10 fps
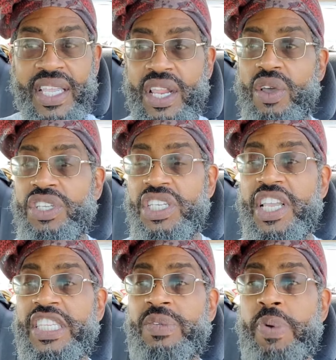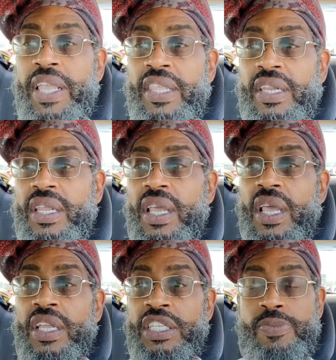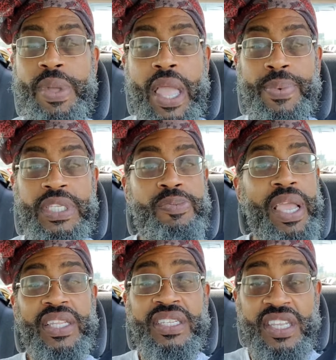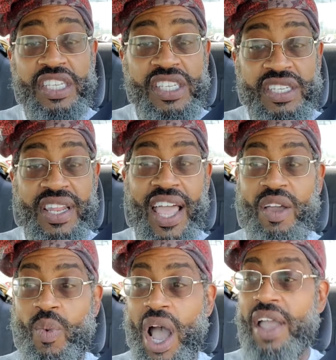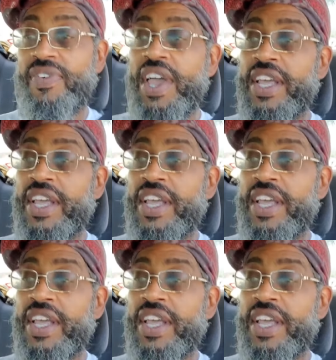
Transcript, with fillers: You know, she expected to be able to make decisions like a wife,